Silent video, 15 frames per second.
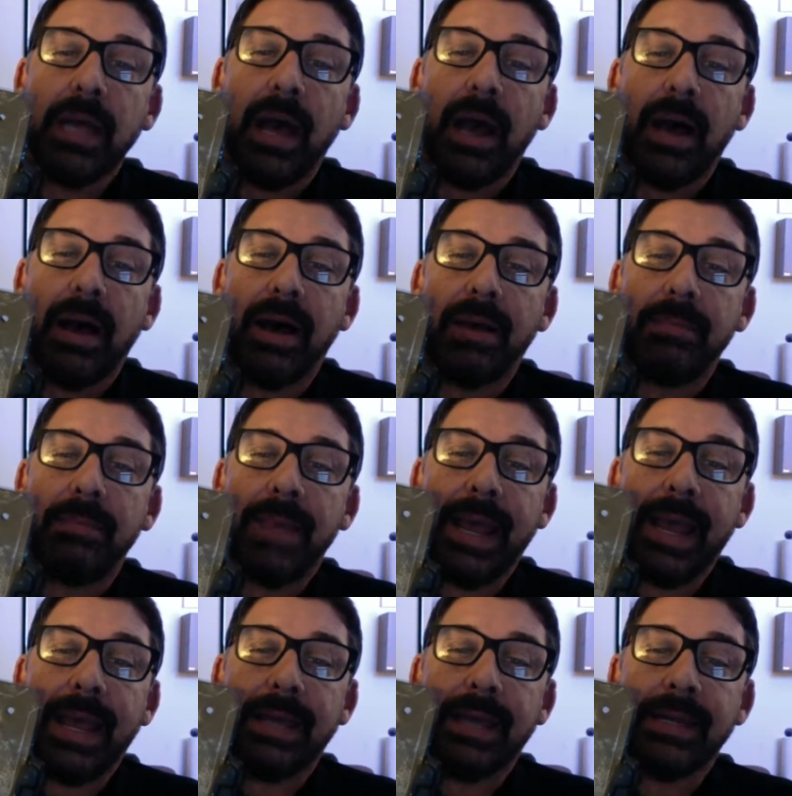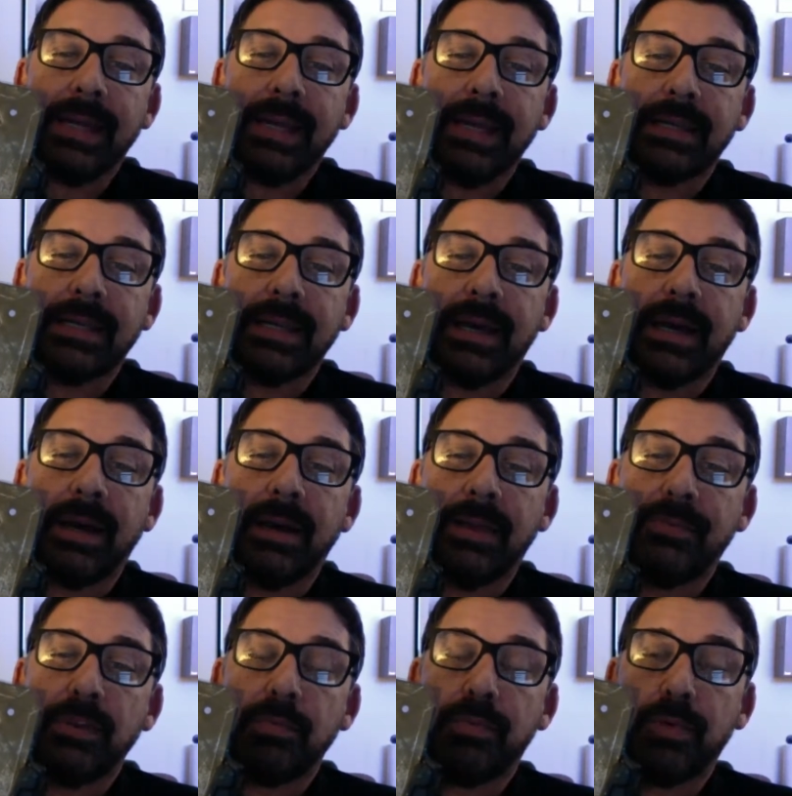And
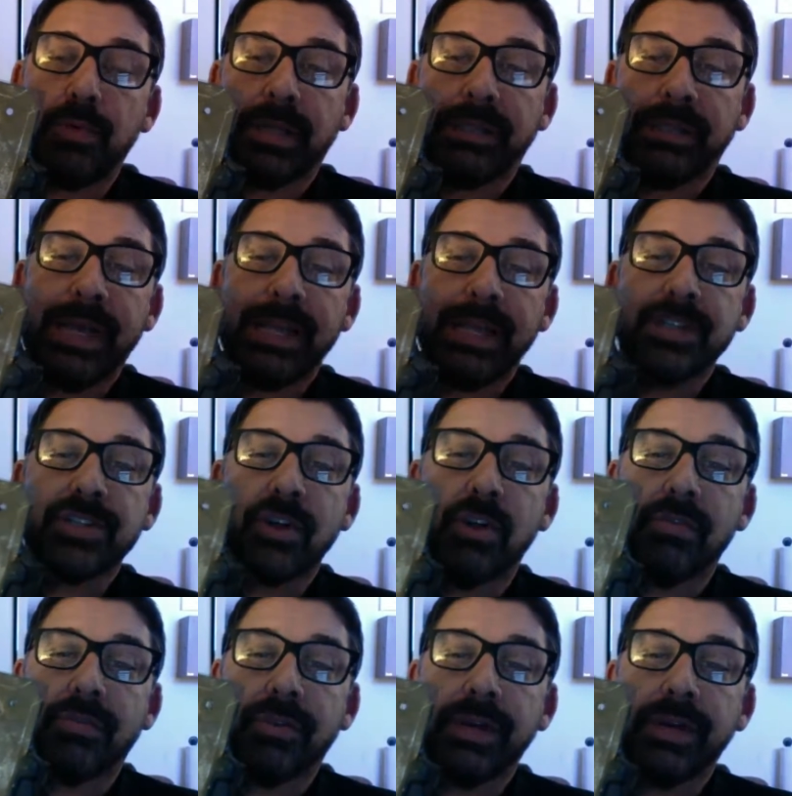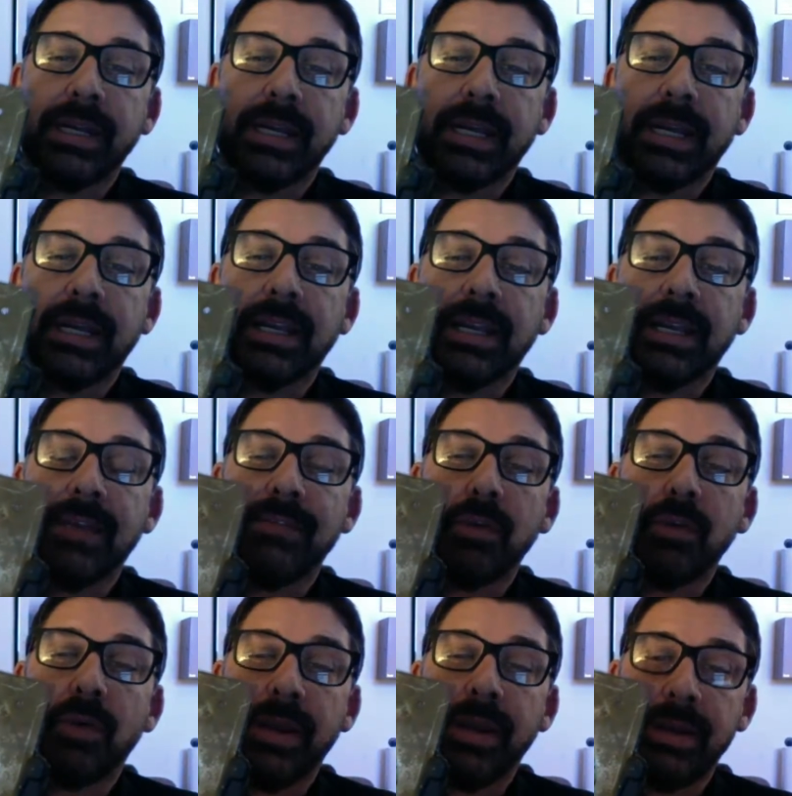if you put a lens over it, it can give
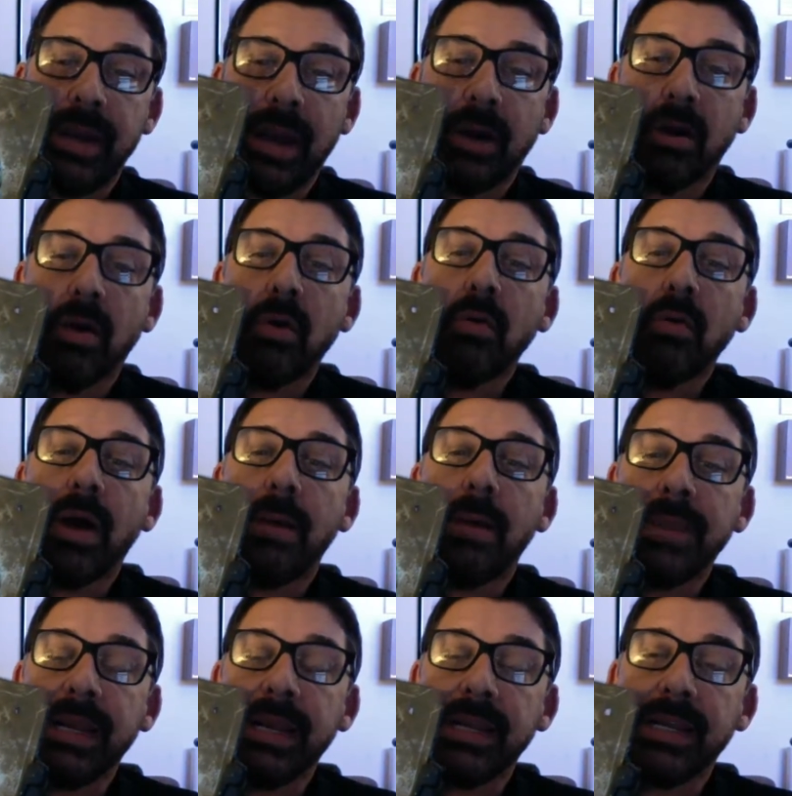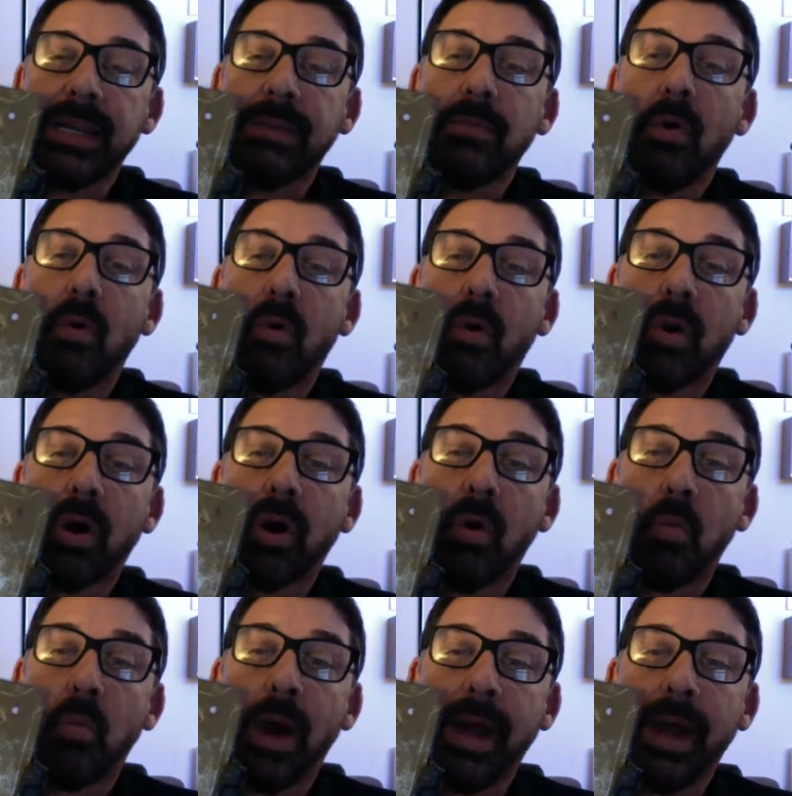you a narrow, a medium, or a
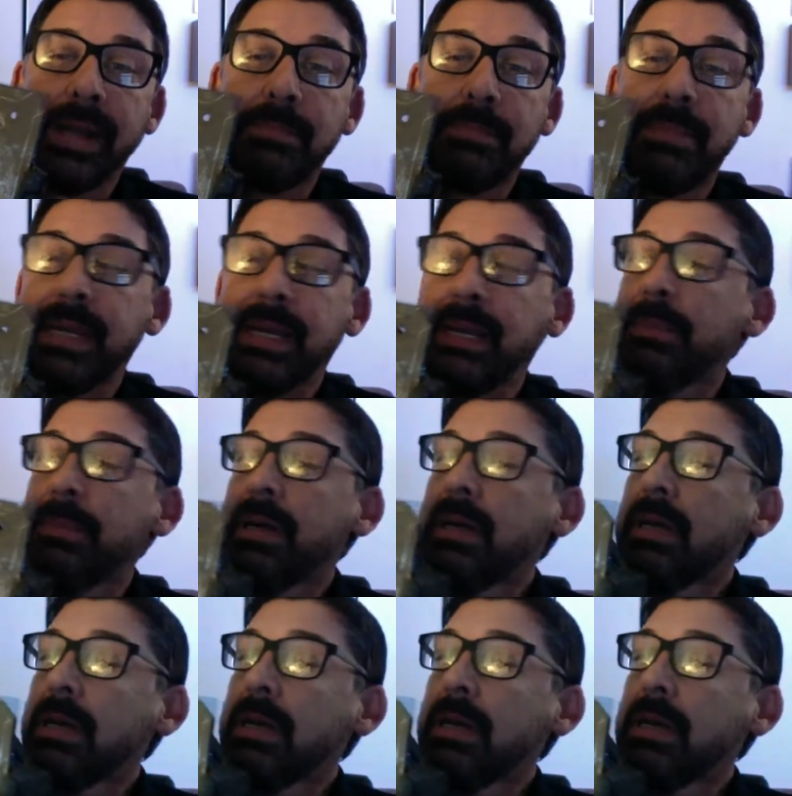wide beam.